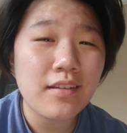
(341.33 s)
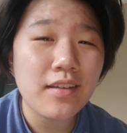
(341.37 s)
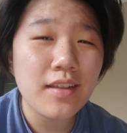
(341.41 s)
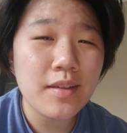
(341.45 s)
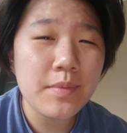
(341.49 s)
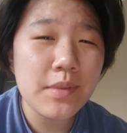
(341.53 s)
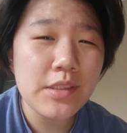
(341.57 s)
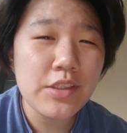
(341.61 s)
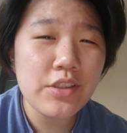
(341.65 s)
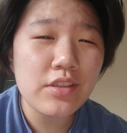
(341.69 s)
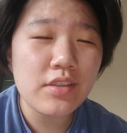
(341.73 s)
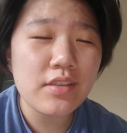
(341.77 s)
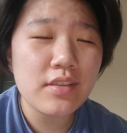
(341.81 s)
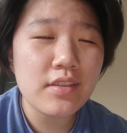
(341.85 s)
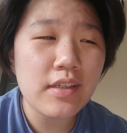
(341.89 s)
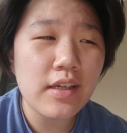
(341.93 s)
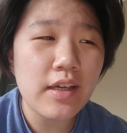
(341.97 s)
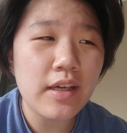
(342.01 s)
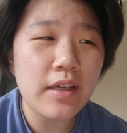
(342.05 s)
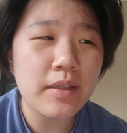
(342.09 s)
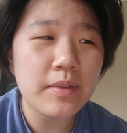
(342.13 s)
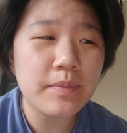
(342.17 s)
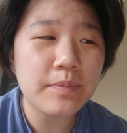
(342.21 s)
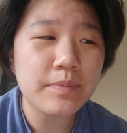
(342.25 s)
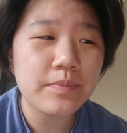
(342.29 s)
Let me just
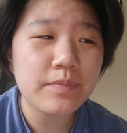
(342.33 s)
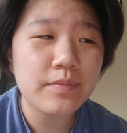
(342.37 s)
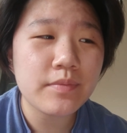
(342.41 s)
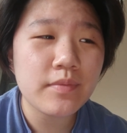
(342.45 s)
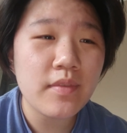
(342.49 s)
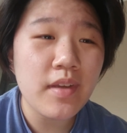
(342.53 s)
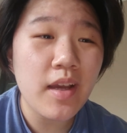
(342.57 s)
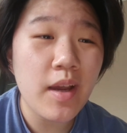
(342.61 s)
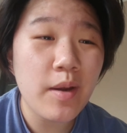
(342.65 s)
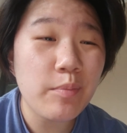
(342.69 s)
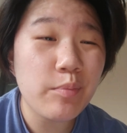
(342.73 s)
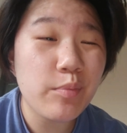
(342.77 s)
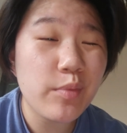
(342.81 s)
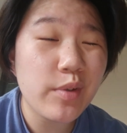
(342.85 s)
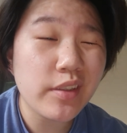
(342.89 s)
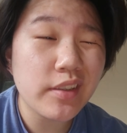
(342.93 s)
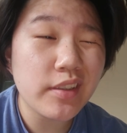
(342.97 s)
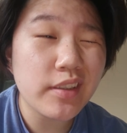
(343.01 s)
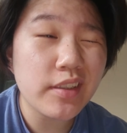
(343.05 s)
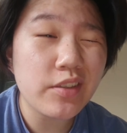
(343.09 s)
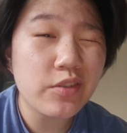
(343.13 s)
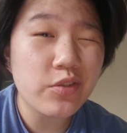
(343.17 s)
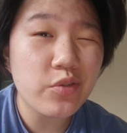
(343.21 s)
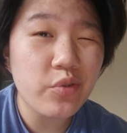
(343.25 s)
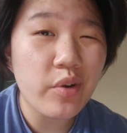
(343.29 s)
say, I'm
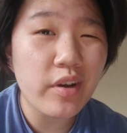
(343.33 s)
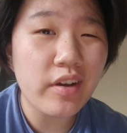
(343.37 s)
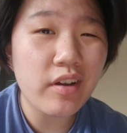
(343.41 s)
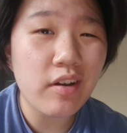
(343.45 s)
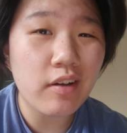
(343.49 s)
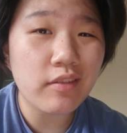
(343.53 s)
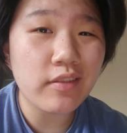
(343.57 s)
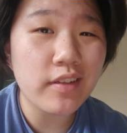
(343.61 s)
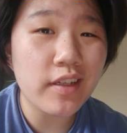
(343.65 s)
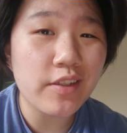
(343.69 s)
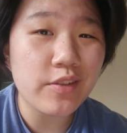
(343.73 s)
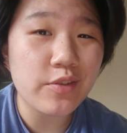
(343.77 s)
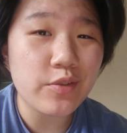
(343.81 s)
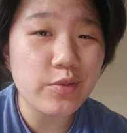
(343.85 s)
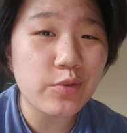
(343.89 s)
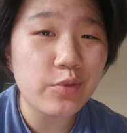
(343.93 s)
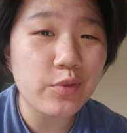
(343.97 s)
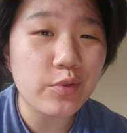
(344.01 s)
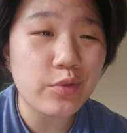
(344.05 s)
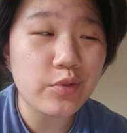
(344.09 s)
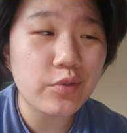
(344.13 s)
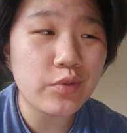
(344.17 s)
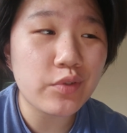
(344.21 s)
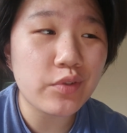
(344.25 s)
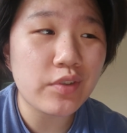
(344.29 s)
really enjoying online
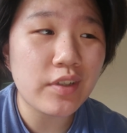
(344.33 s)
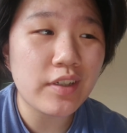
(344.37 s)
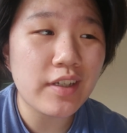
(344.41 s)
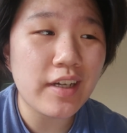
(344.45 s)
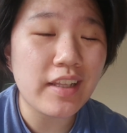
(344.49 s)
school